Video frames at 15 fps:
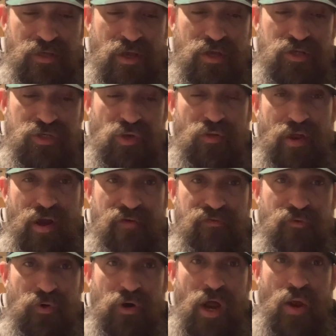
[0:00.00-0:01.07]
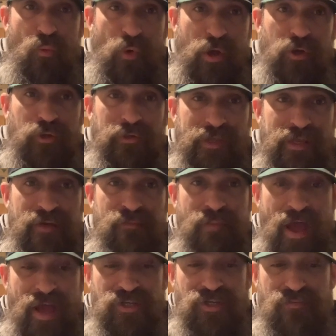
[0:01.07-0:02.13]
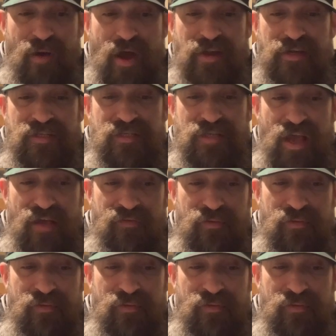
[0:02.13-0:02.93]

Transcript: So therefore, I will lean Magic minus seven,